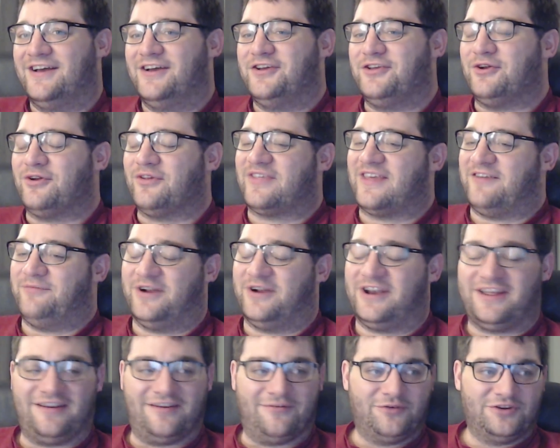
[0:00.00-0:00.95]
you can save
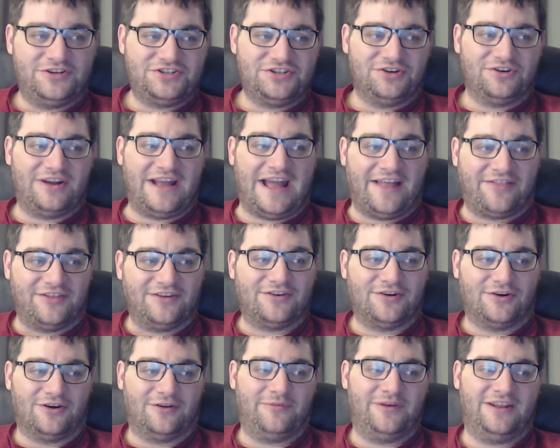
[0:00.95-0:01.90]
money. And once you're at the
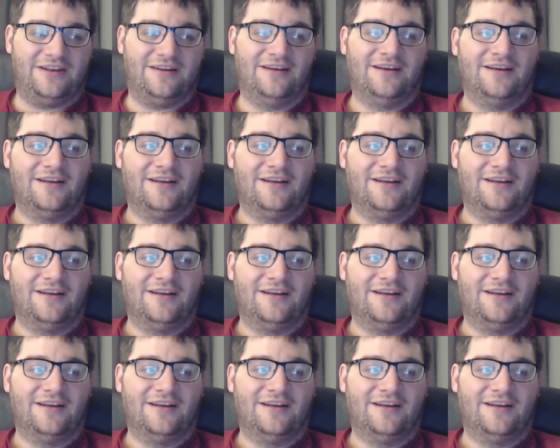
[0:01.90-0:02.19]
tournament